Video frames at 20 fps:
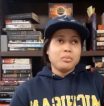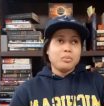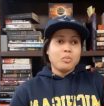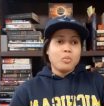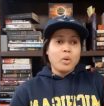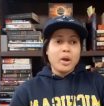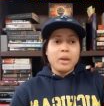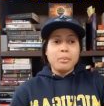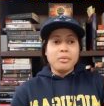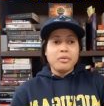
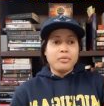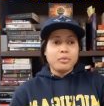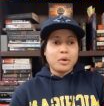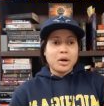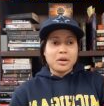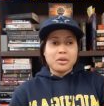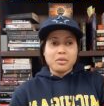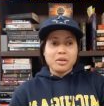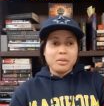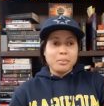way before
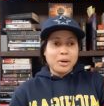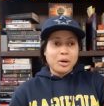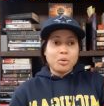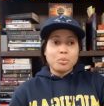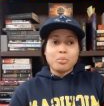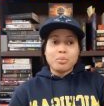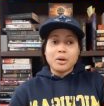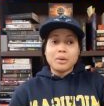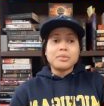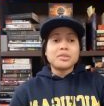I create my
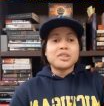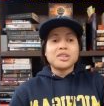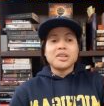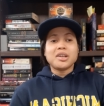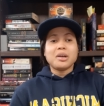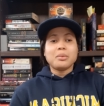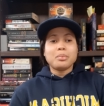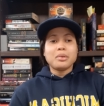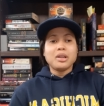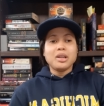own publishing
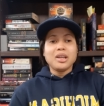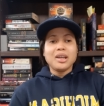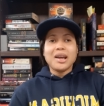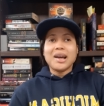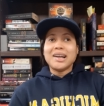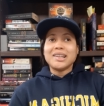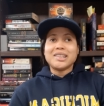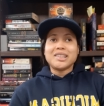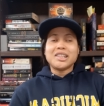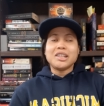company.
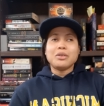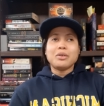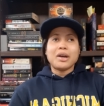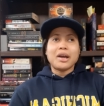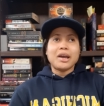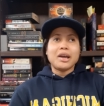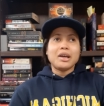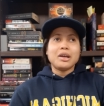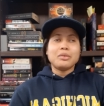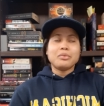I still
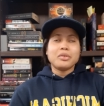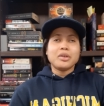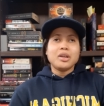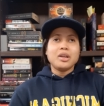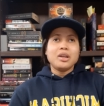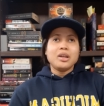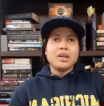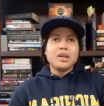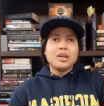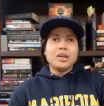have
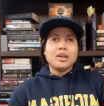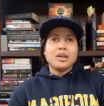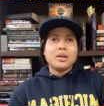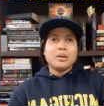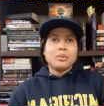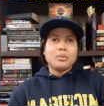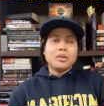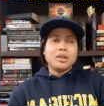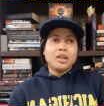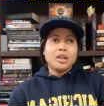
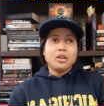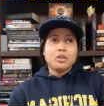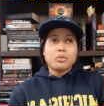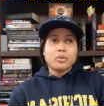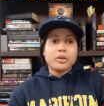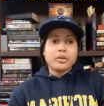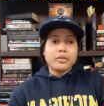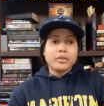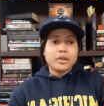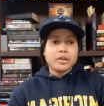
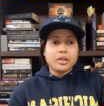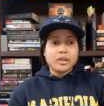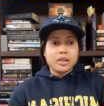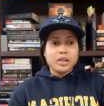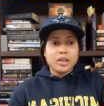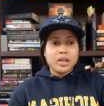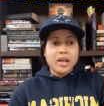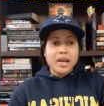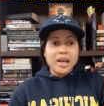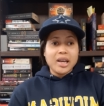
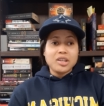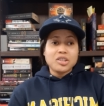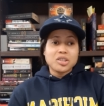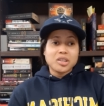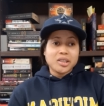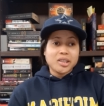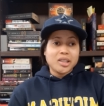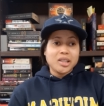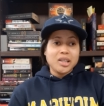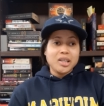literary
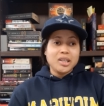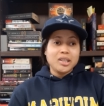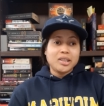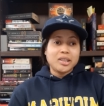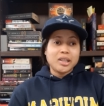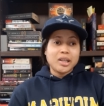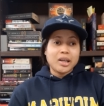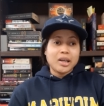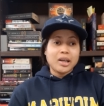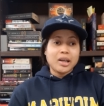agencies
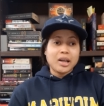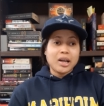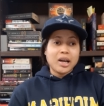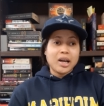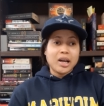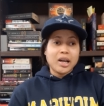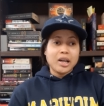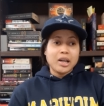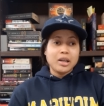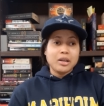that
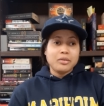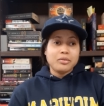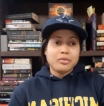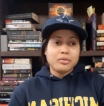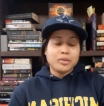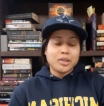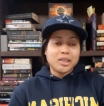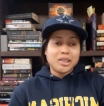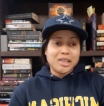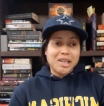I've
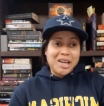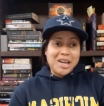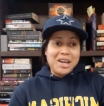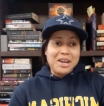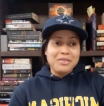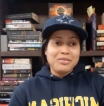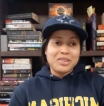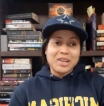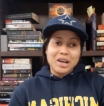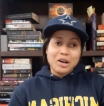
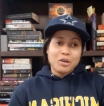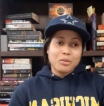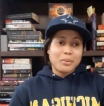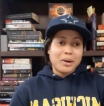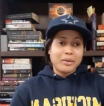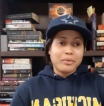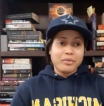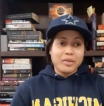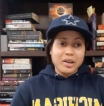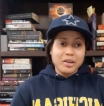saved that are
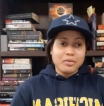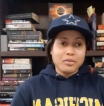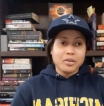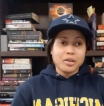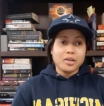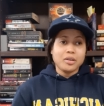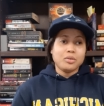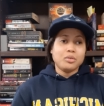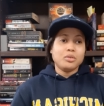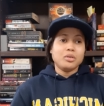my
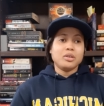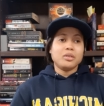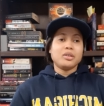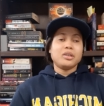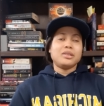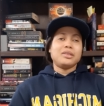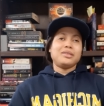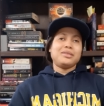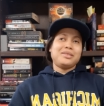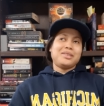favorite,
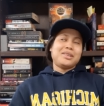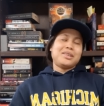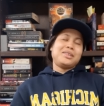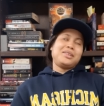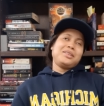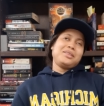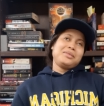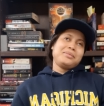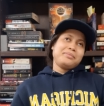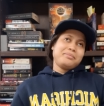or
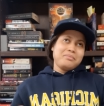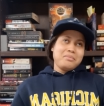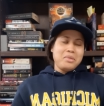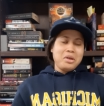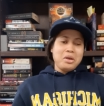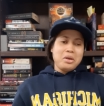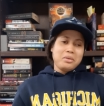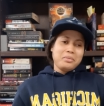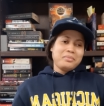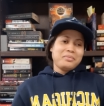
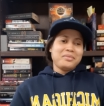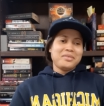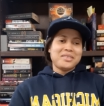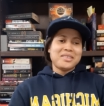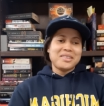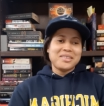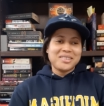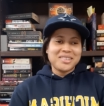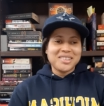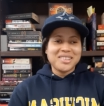eh,
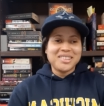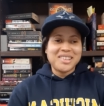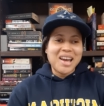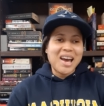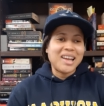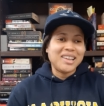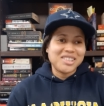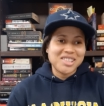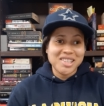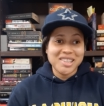
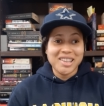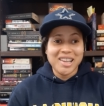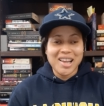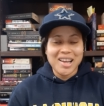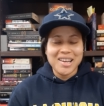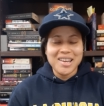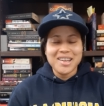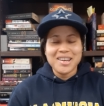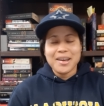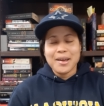that I just
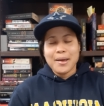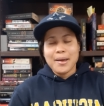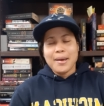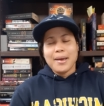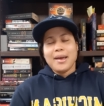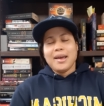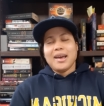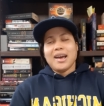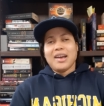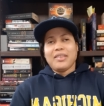like,
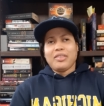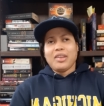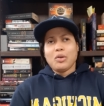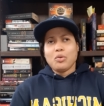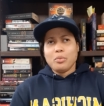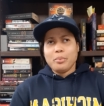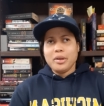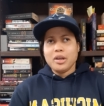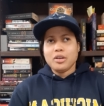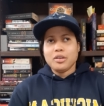I think
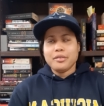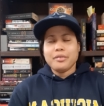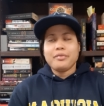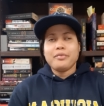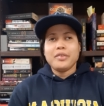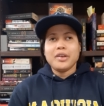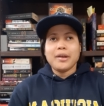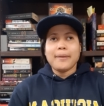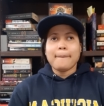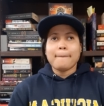will be a good
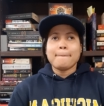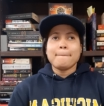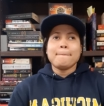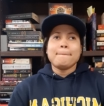fit.